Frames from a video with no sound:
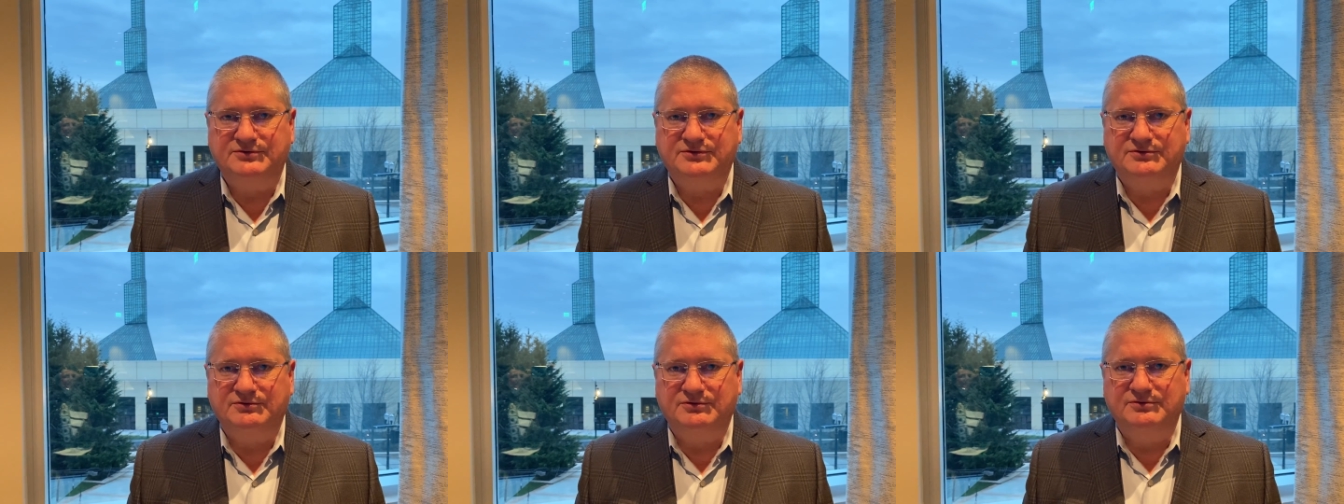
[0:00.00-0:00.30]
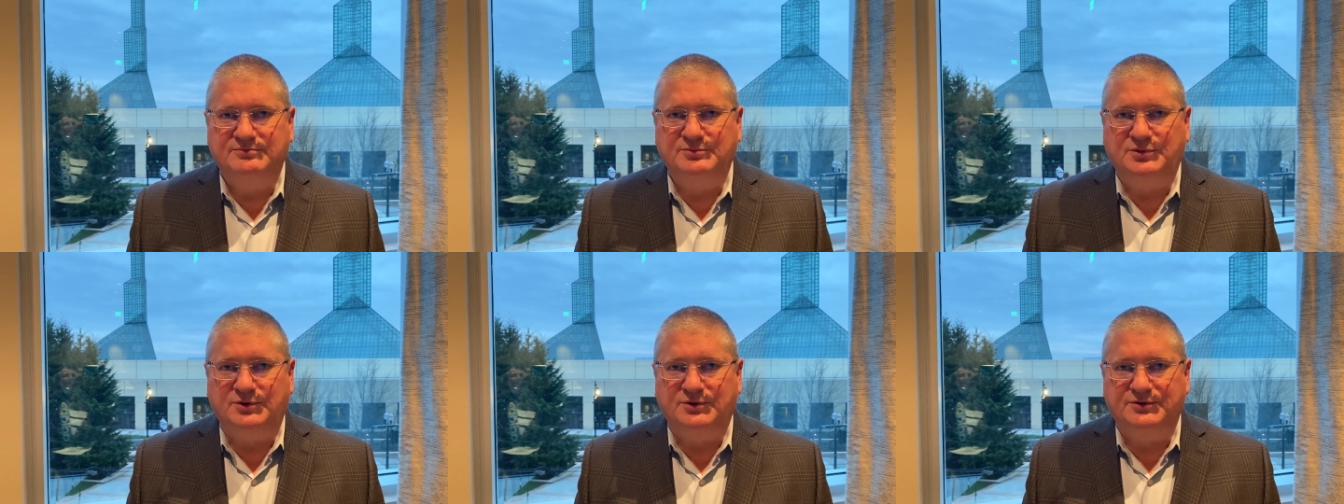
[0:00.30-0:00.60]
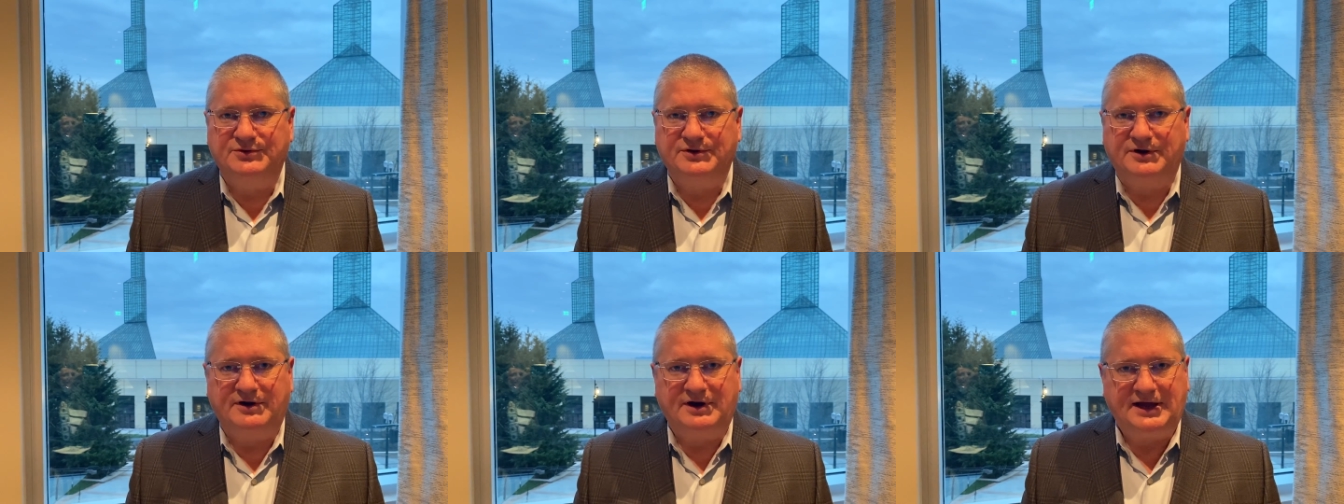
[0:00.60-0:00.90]
through
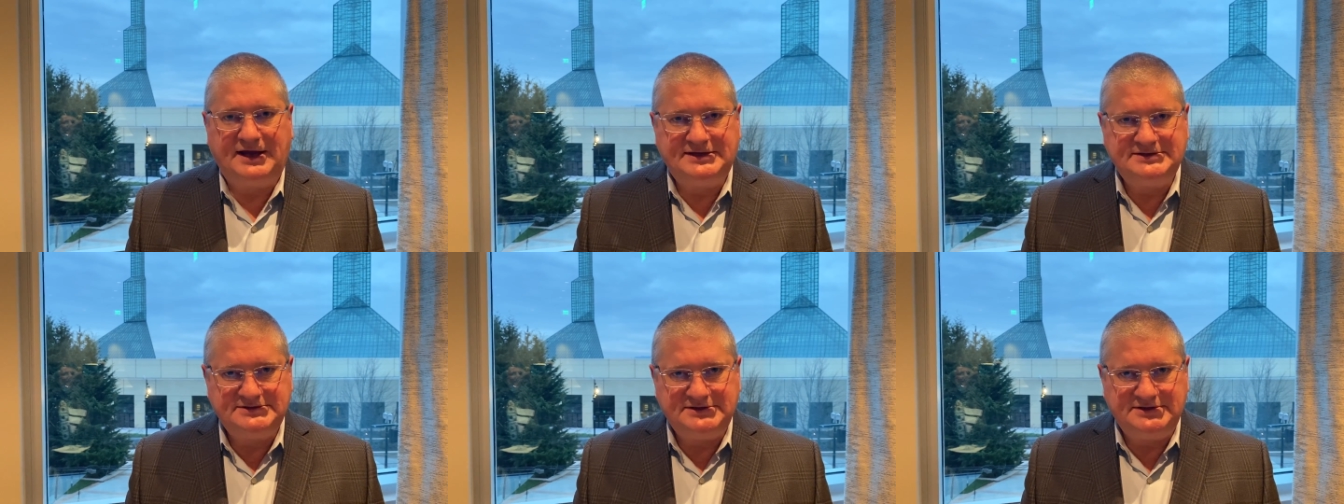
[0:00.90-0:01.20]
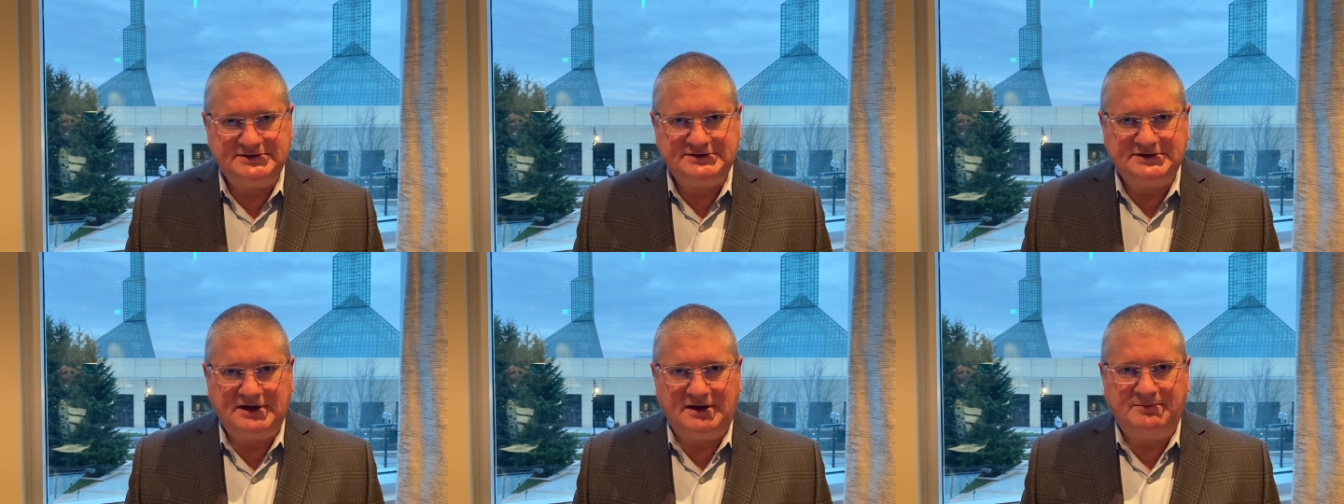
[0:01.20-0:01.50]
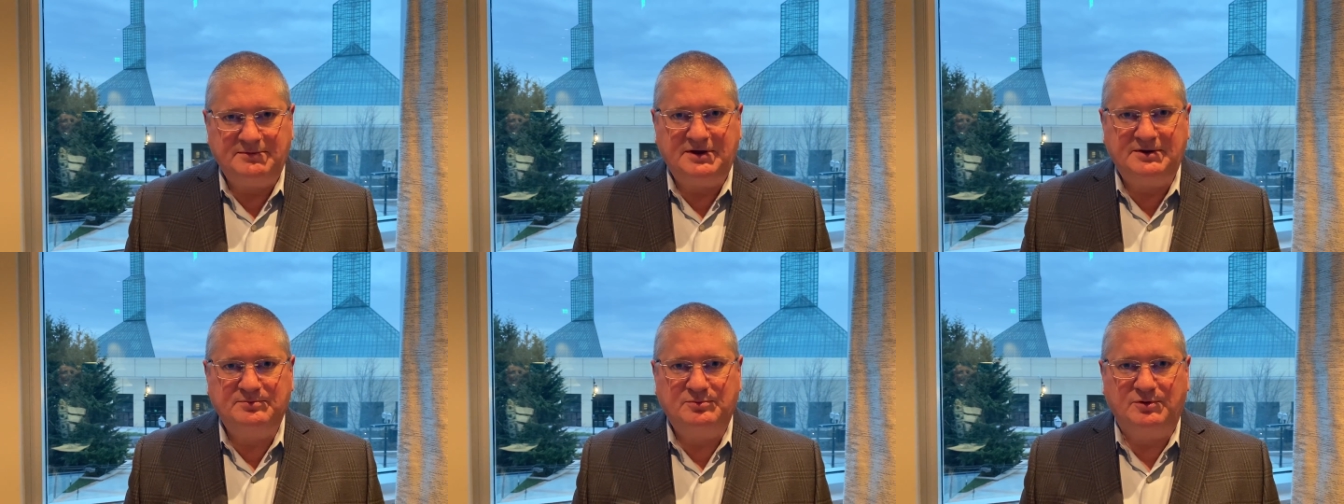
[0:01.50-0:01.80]
both our
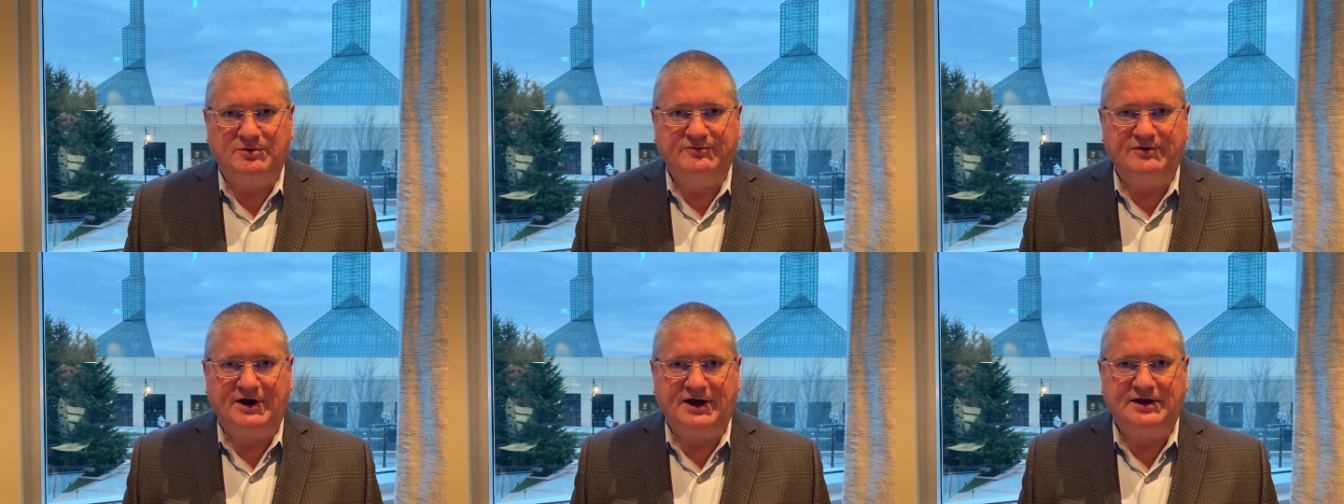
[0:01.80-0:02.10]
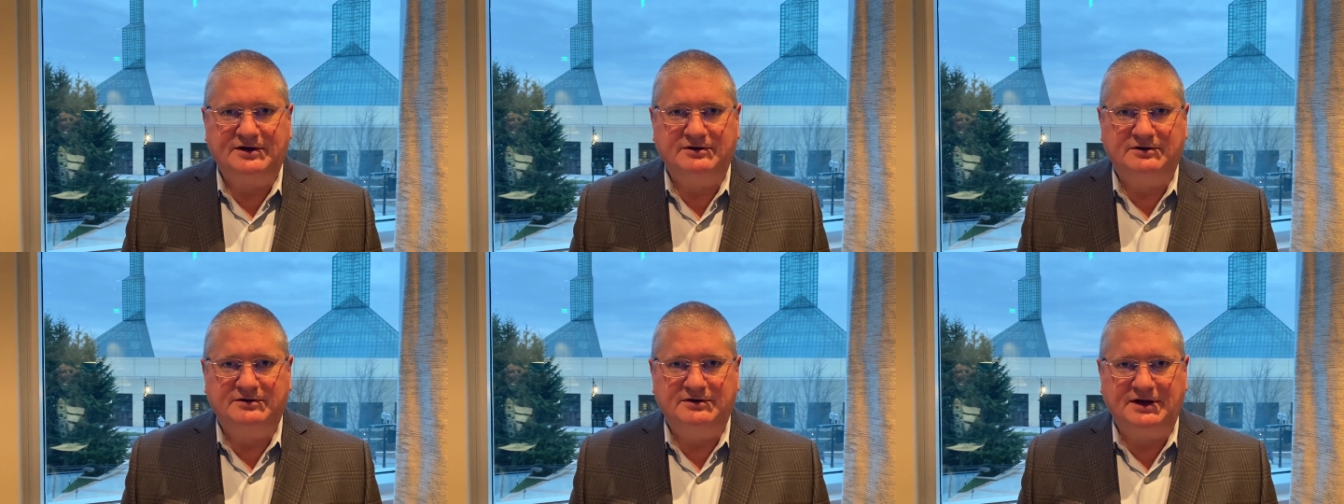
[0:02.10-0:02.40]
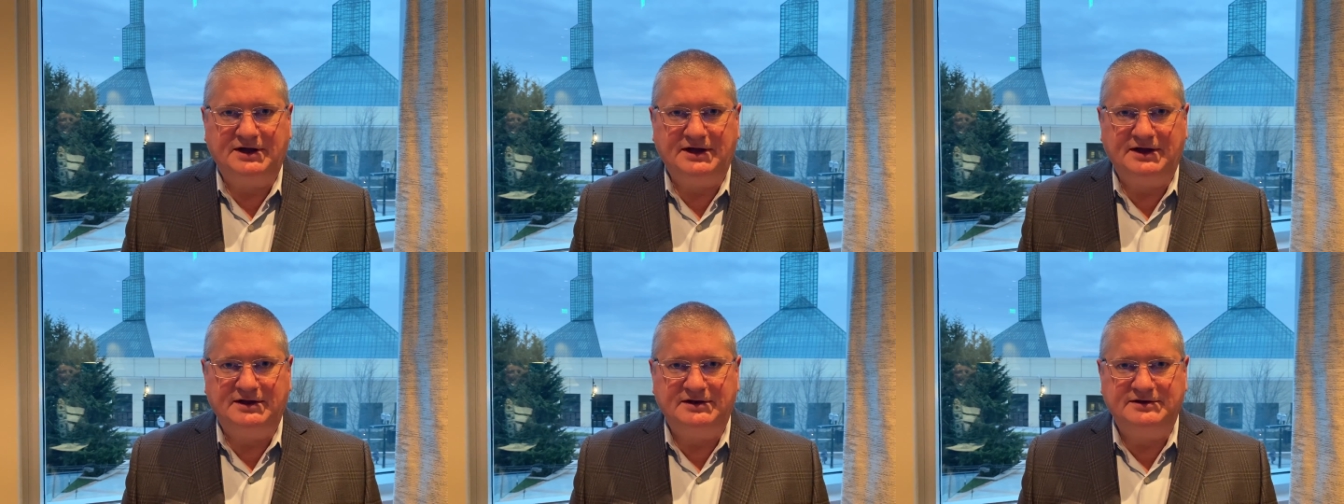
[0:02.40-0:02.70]
ACCME provider
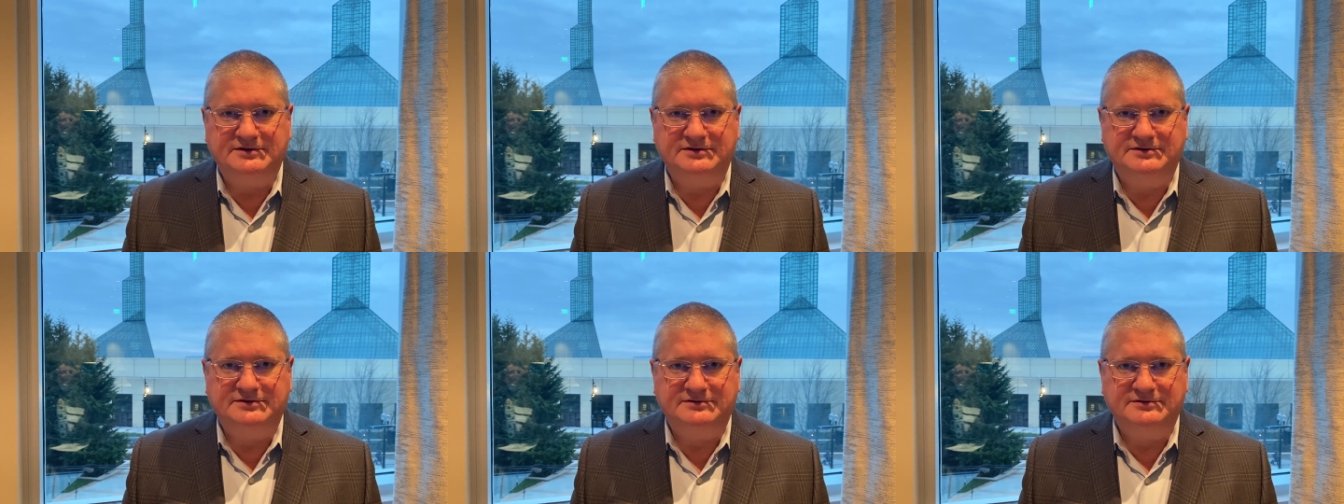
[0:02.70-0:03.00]
and